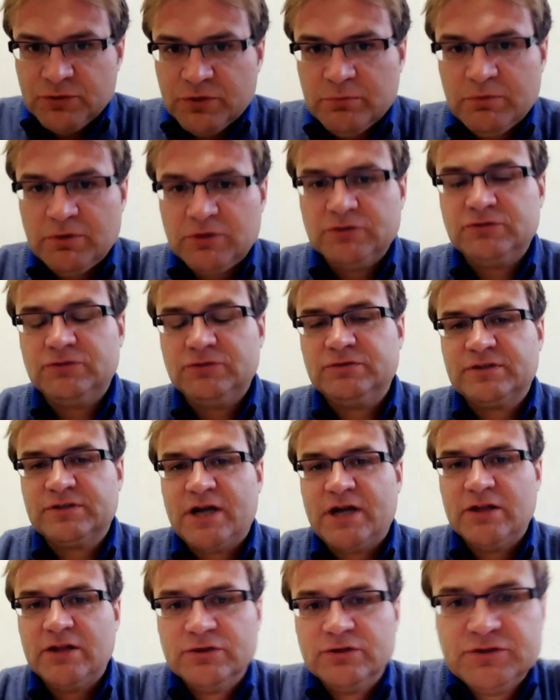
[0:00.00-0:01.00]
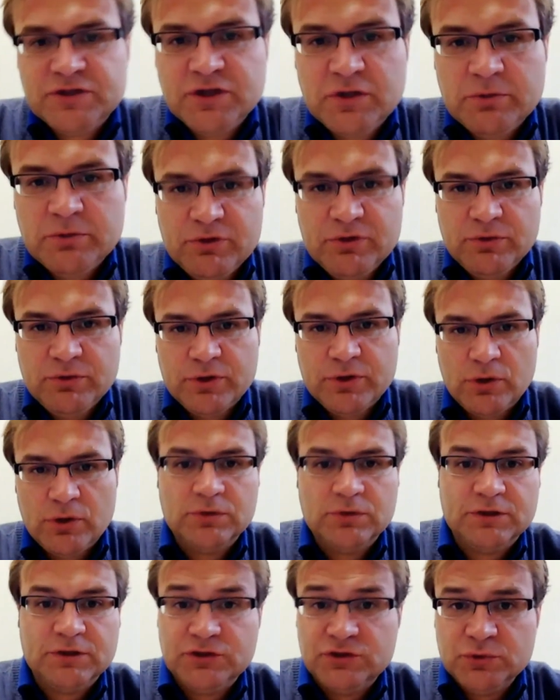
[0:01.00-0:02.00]
to do the Marshall Scholarship, and you
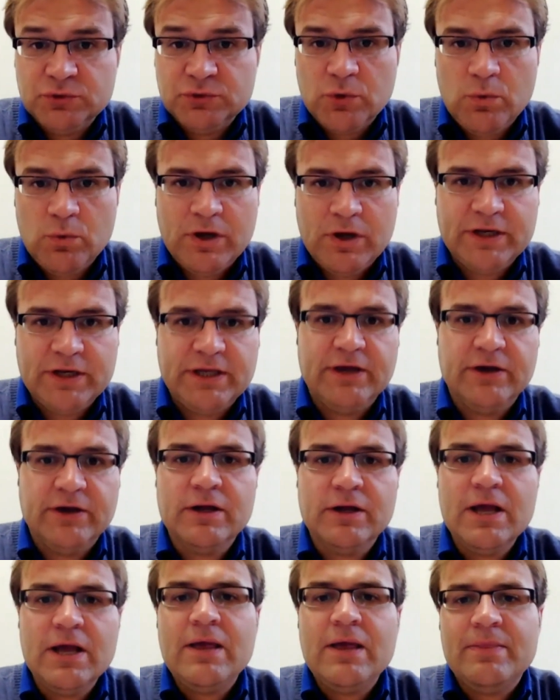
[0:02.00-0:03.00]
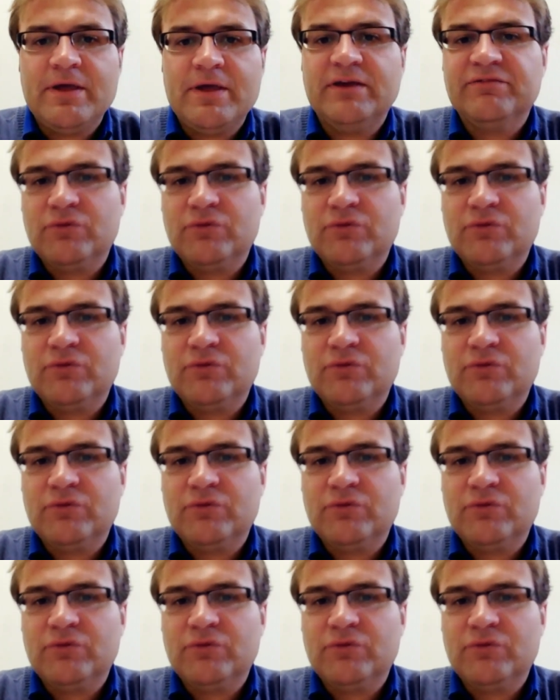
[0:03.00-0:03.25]
can only do a 1 year,